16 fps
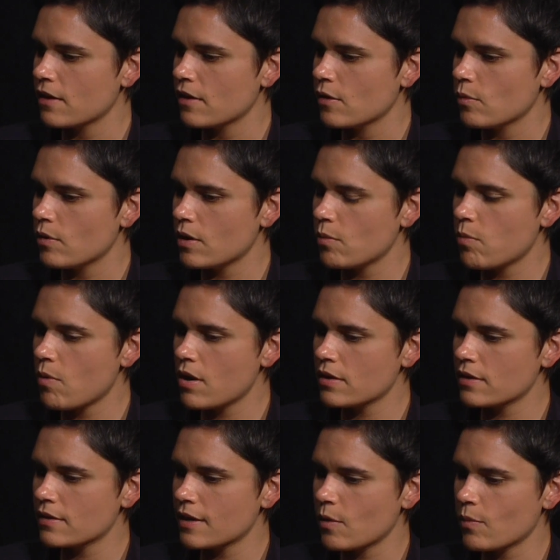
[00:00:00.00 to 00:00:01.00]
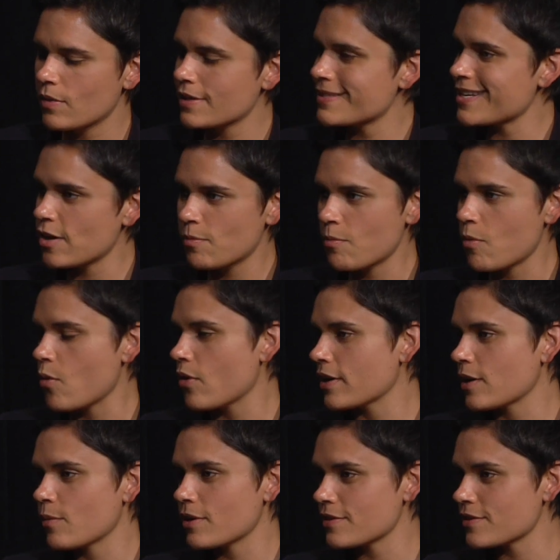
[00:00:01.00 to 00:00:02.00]
well, I want to tell more,
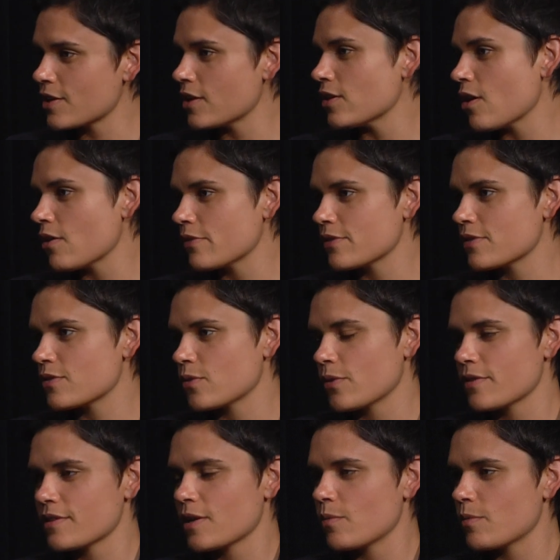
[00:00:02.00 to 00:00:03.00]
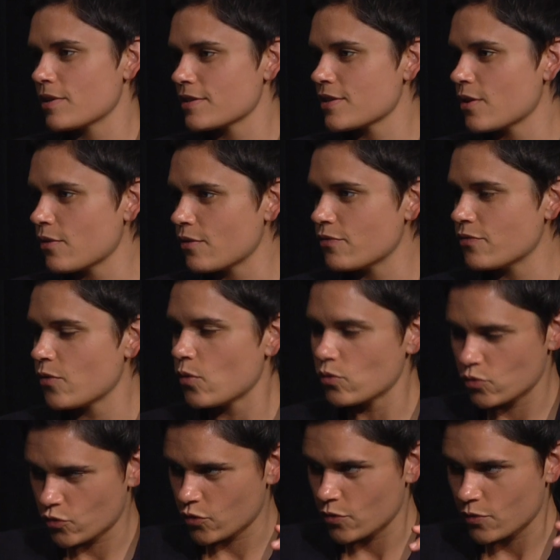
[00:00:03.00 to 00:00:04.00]
and I want to tell all the stories, and I want to tell the full
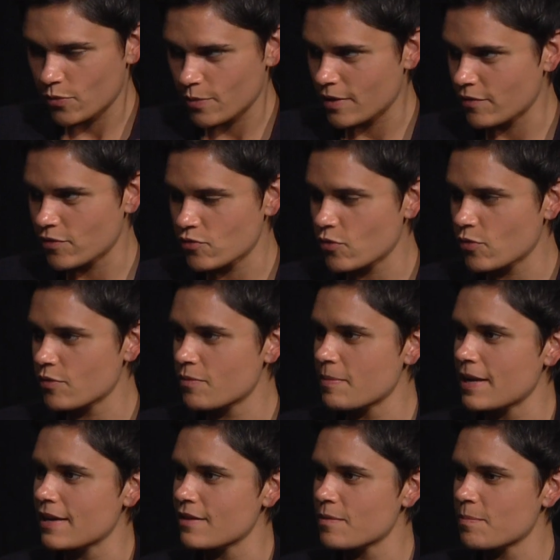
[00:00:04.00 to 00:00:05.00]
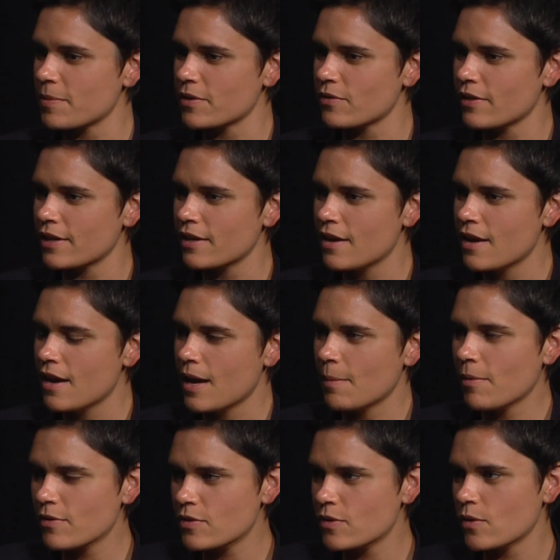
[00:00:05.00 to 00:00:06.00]
truth, whatever truth means. But you're like,
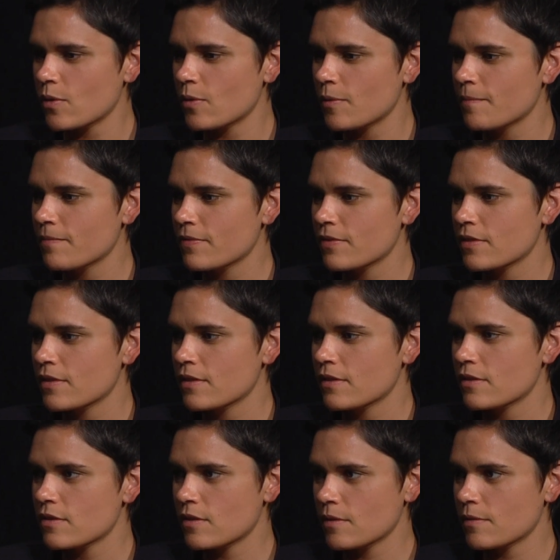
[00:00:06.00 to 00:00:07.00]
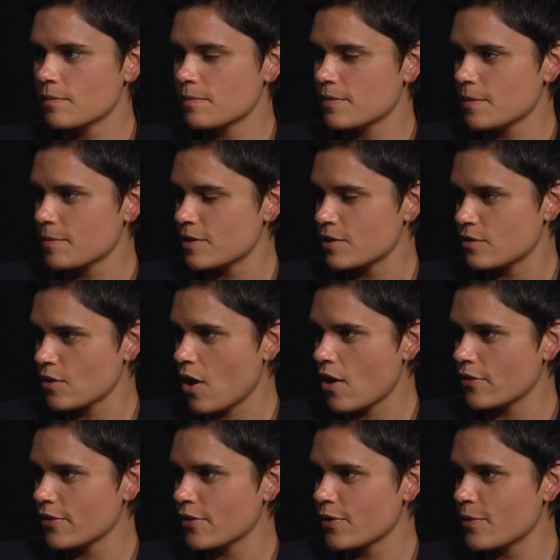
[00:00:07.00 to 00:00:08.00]
I'm also somebody's
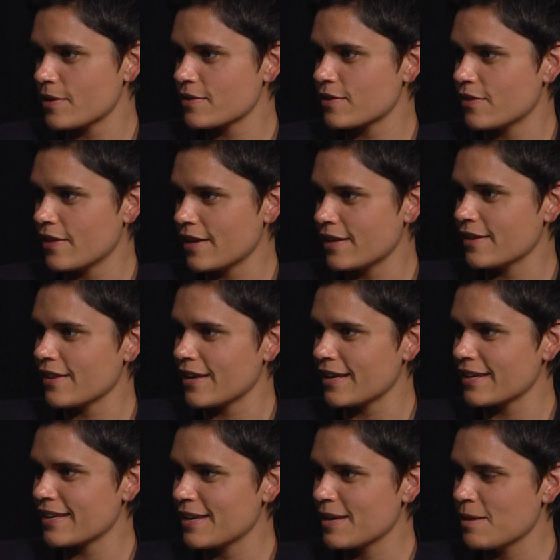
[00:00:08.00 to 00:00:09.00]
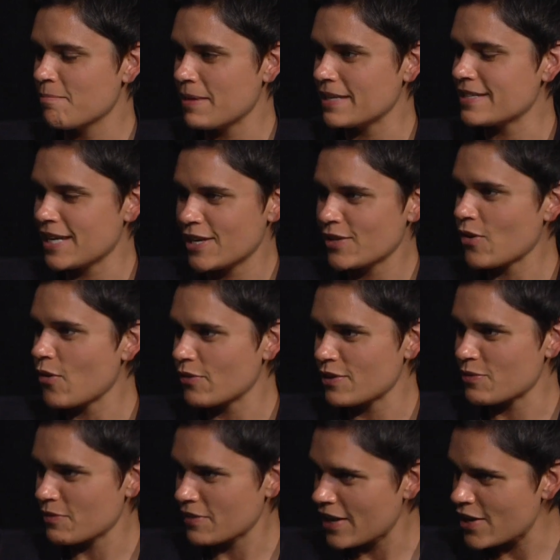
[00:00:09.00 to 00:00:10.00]
daughter who has to then like maintain all
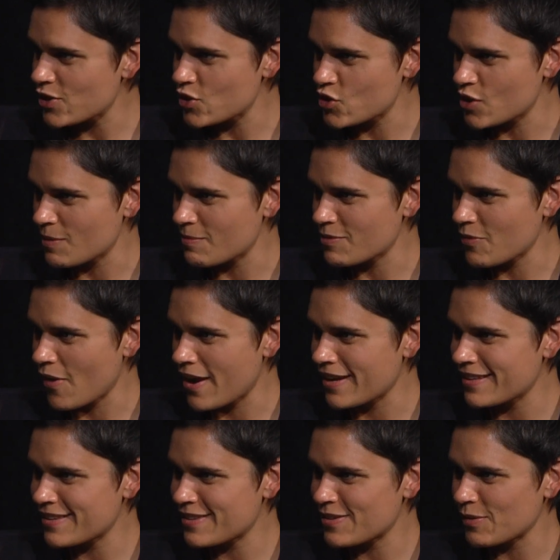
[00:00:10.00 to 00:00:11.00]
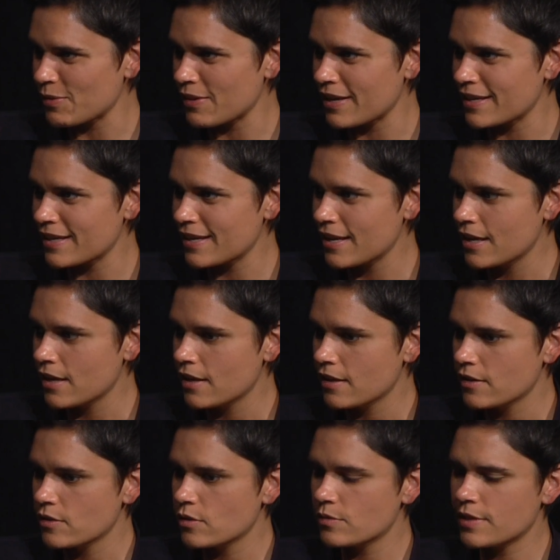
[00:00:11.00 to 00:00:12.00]
these relationships, right? So like
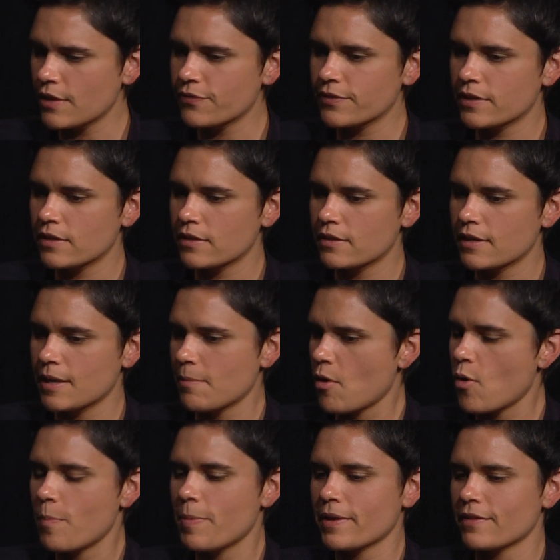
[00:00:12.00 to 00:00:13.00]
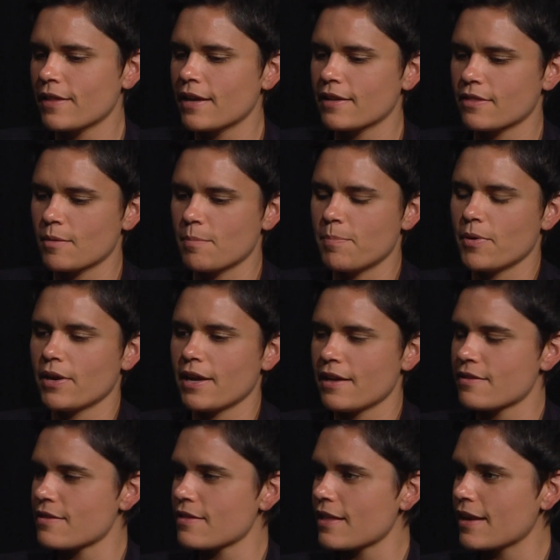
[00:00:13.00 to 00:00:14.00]
you definitely, and I'm hoping like the book
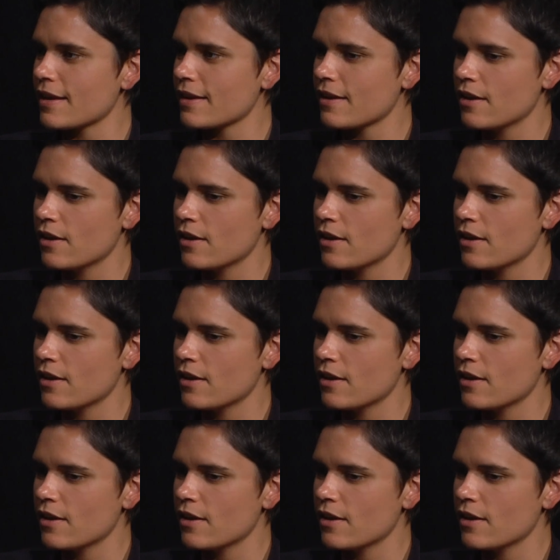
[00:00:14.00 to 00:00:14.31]
has like